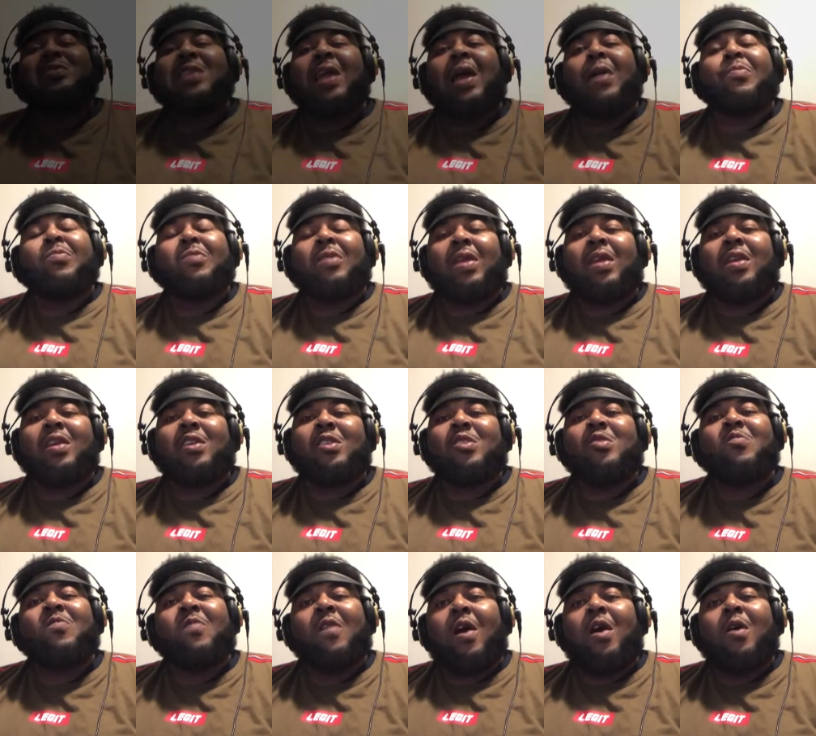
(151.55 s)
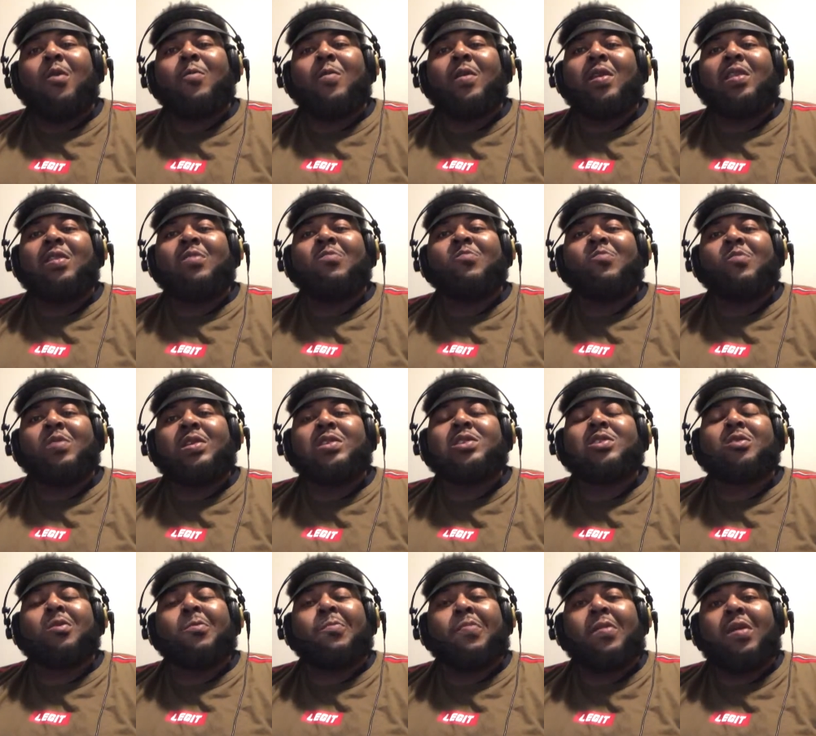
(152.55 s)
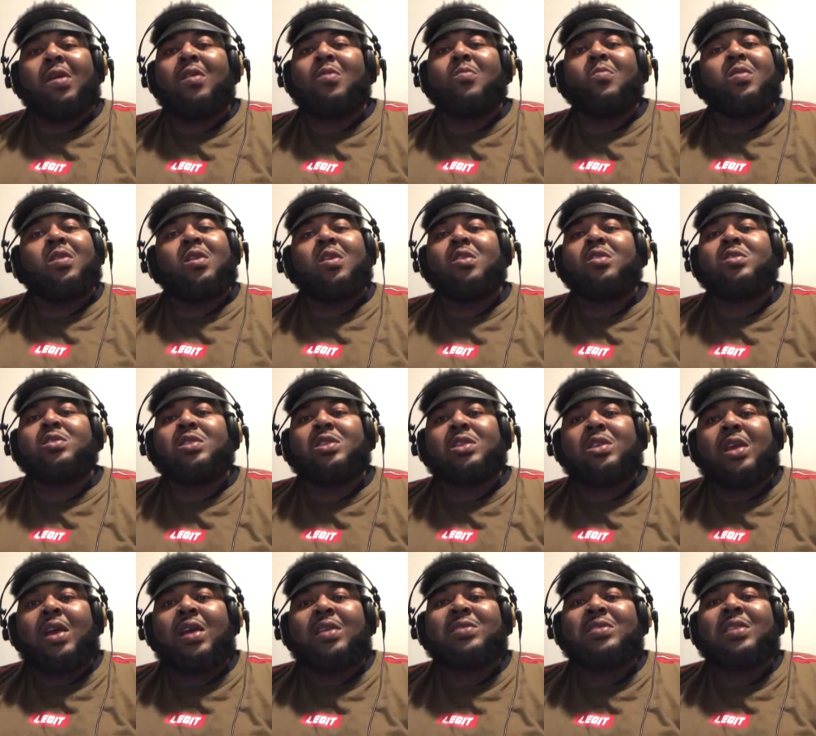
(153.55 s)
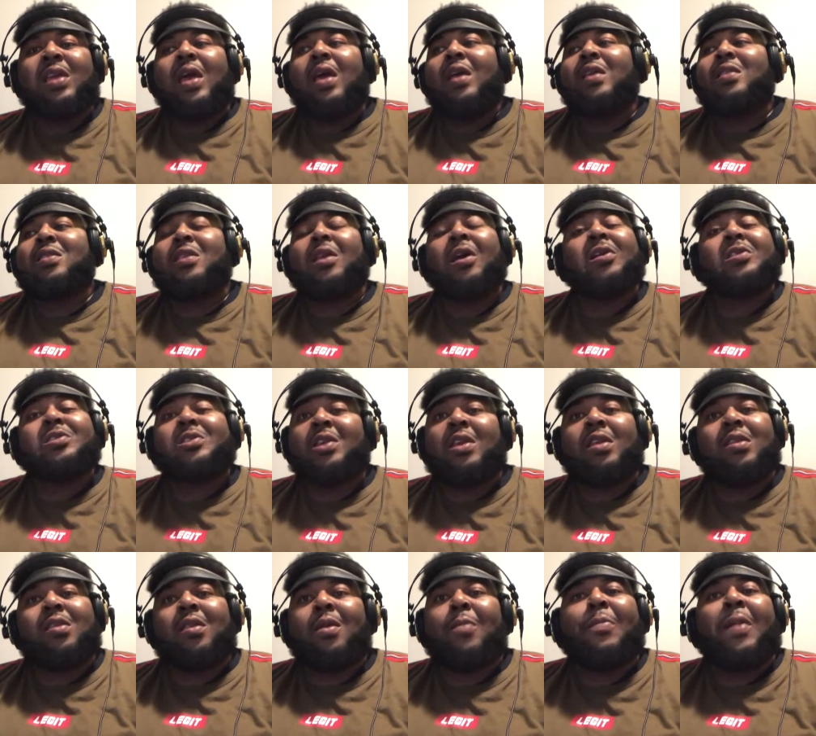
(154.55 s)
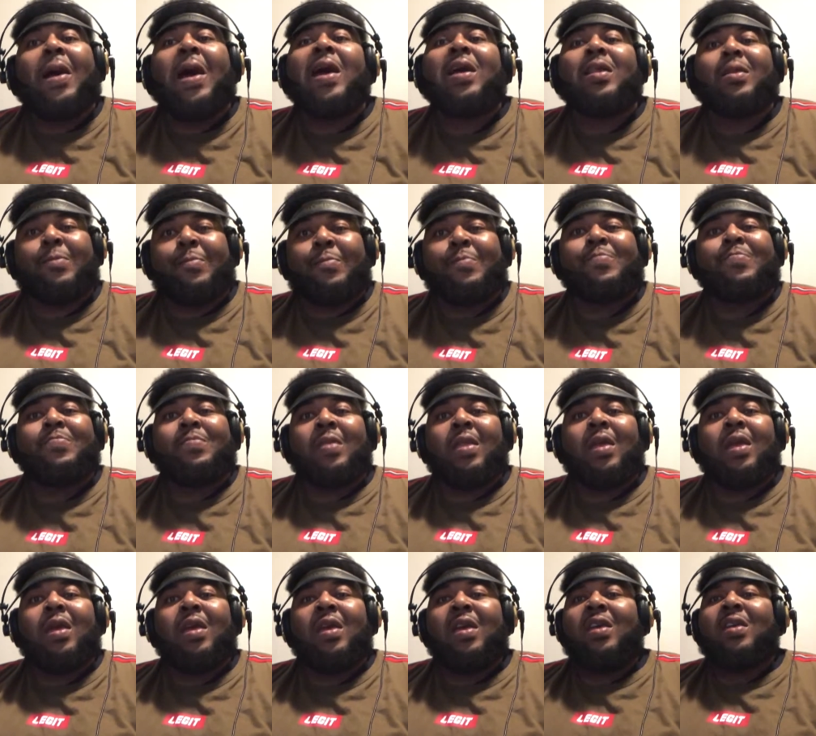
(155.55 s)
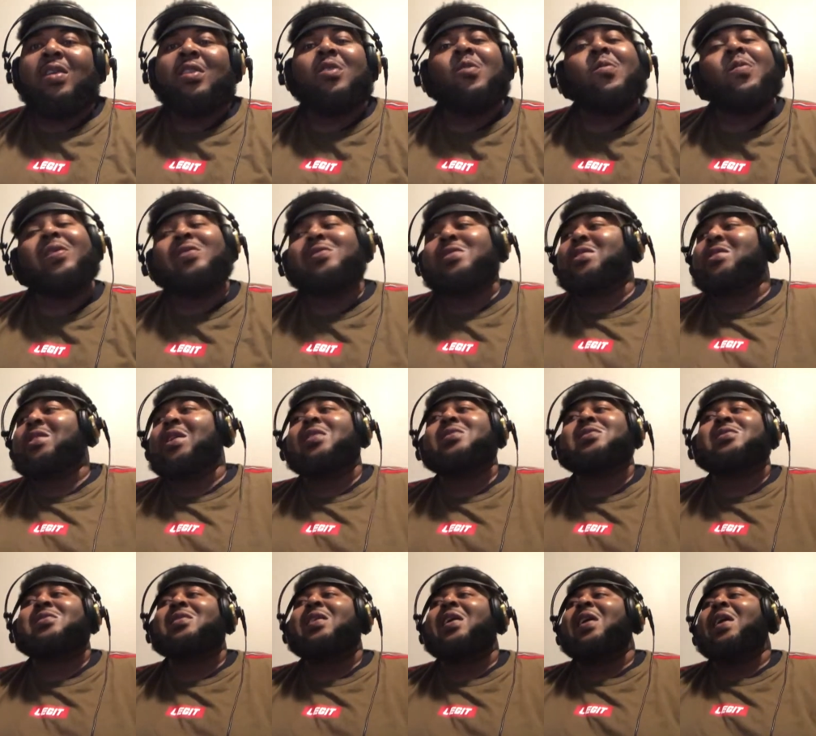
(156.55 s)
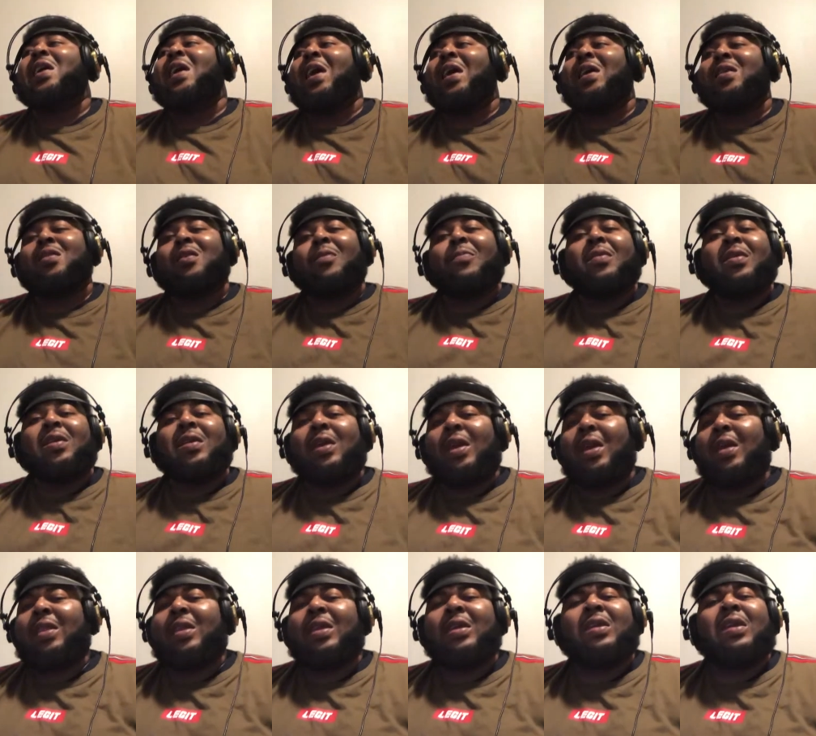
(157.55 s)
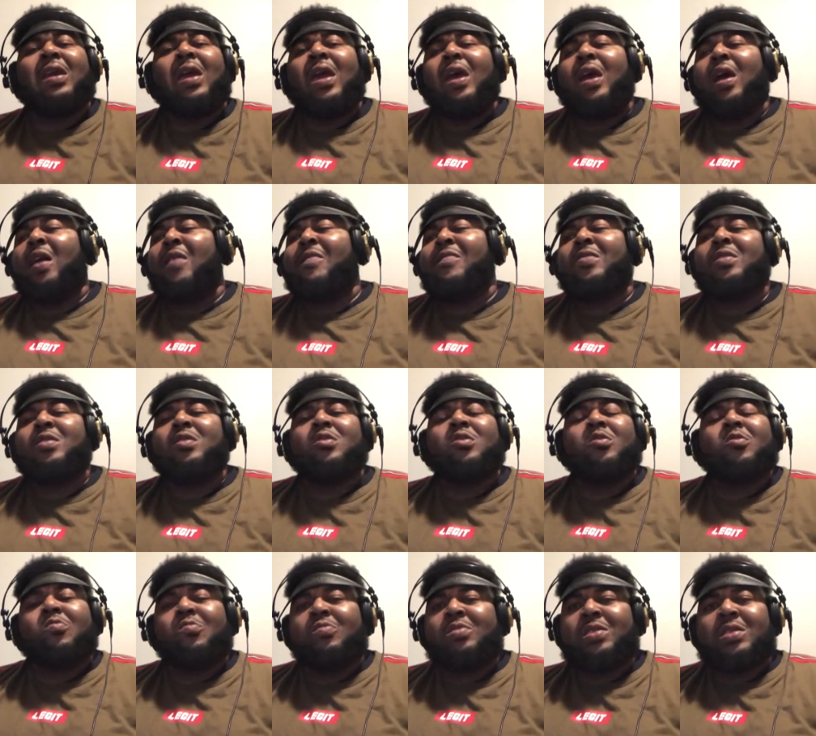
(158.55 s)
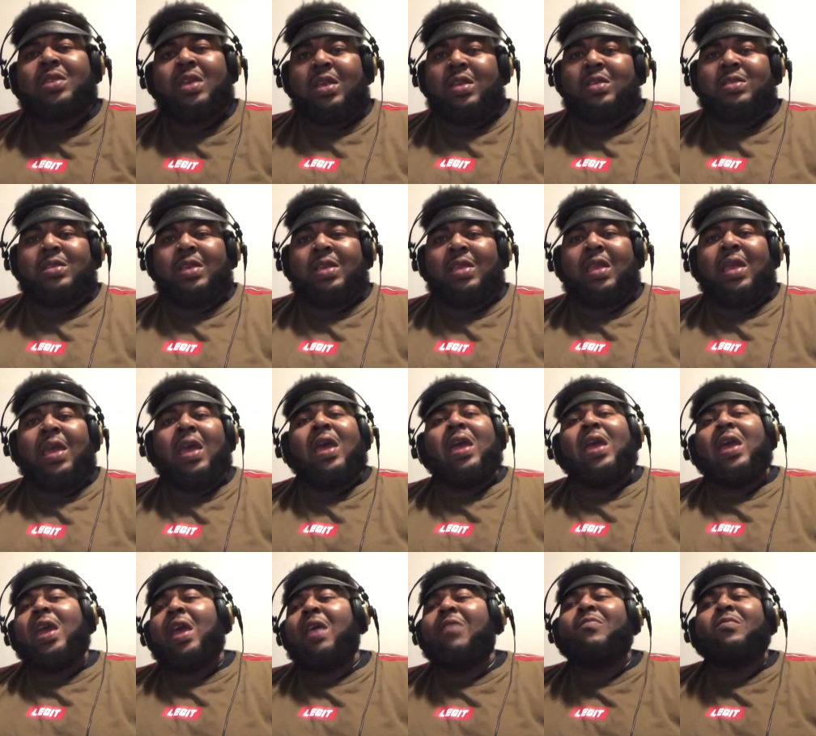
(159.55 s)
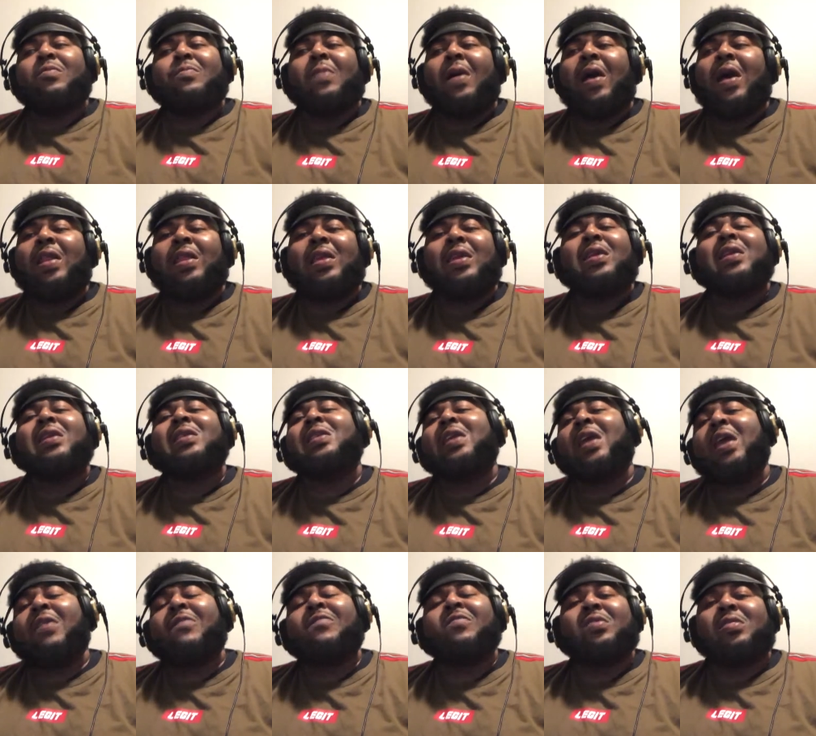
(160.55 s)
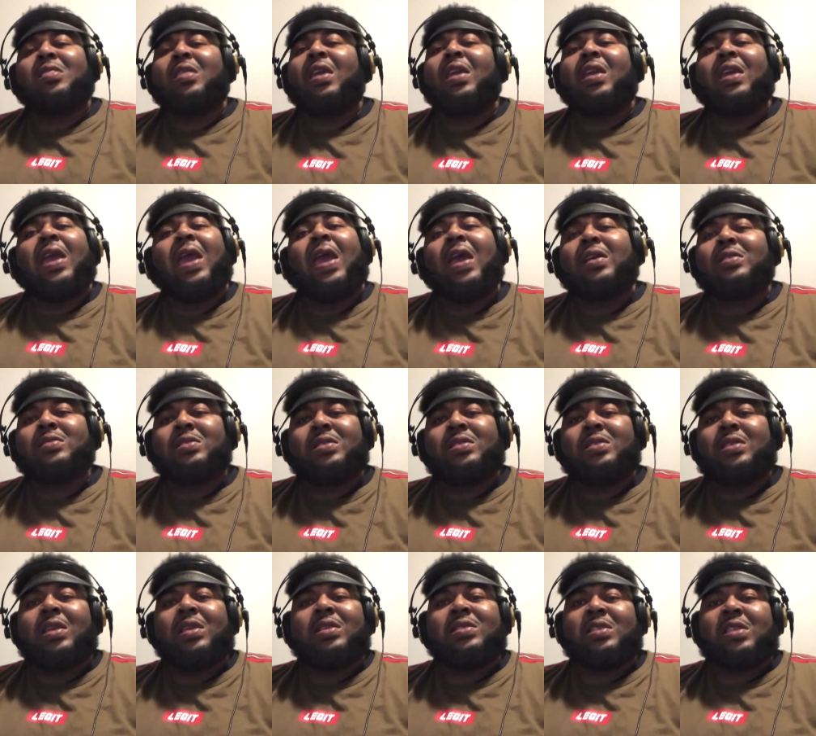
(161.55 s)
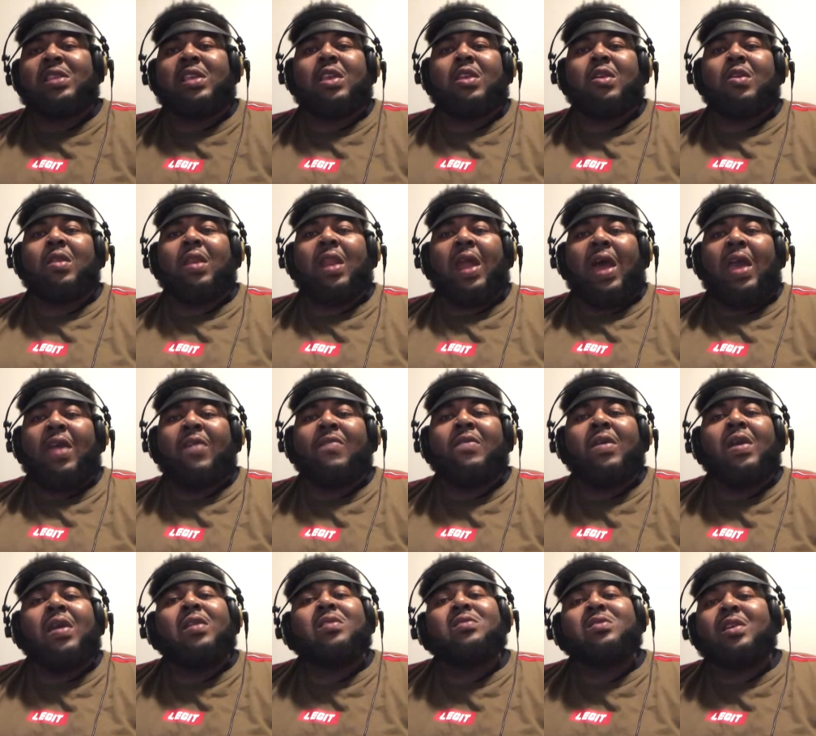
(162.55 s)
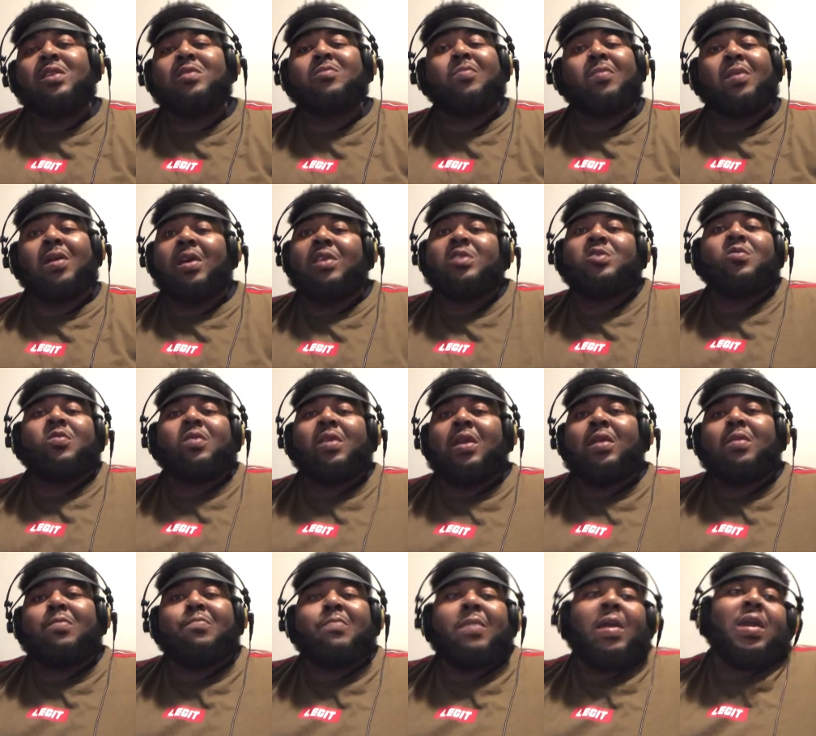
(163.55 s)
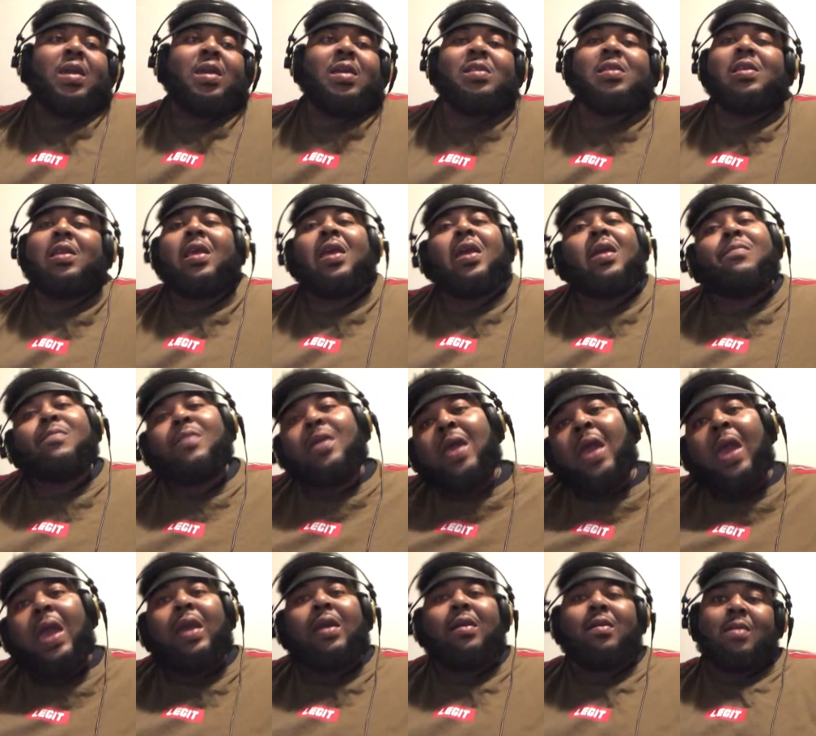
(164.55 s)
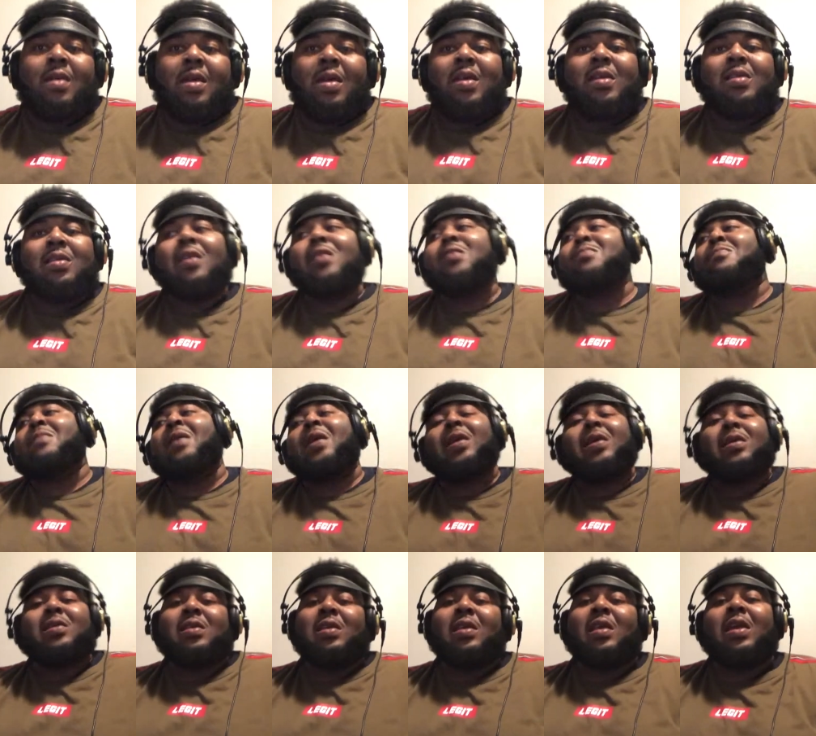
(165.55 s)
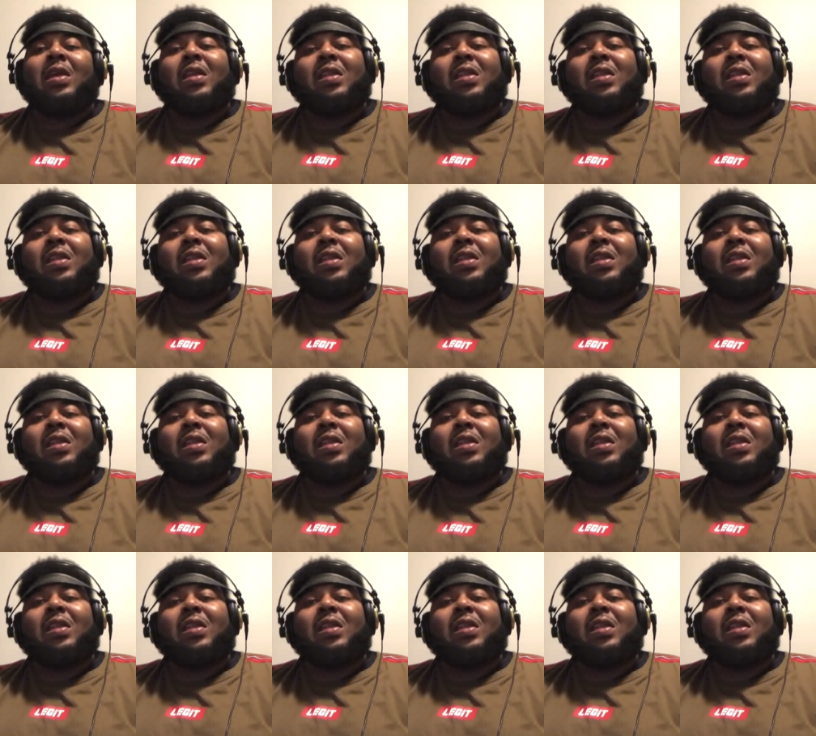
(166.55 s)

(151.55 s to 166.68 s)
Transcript: Stop thinking you already reached your peak when you're just touching the bottom. You are just at the beginning of a new season. Everybody and everything has a season in your life. Just because you didn't make it to the NBA, didn't make it to the